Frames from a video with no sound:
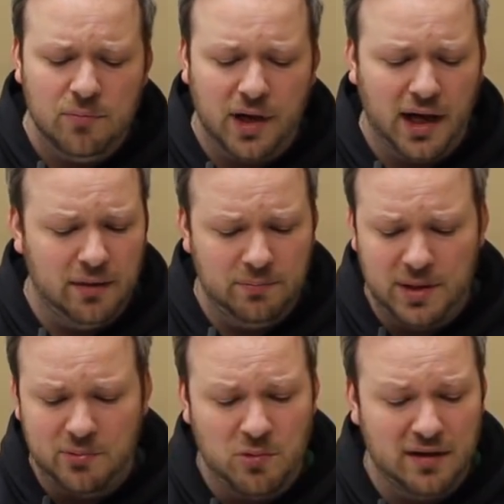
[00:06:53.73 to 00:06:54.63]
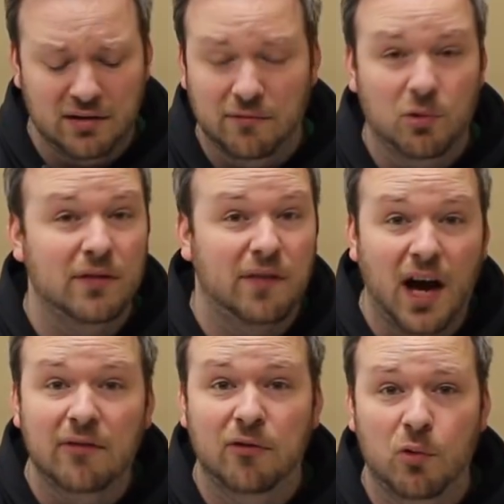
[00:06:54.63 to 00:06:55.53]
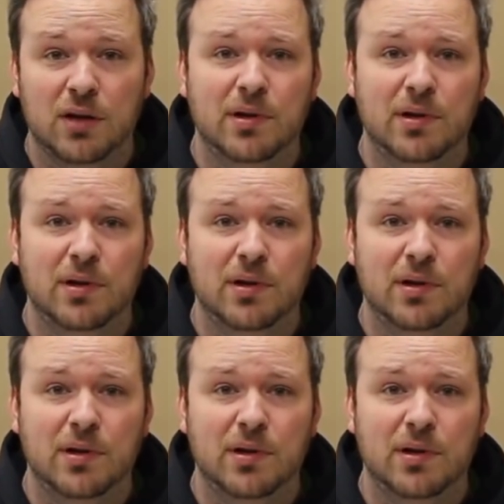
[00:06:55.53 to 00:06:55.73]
but people want, 45, 40.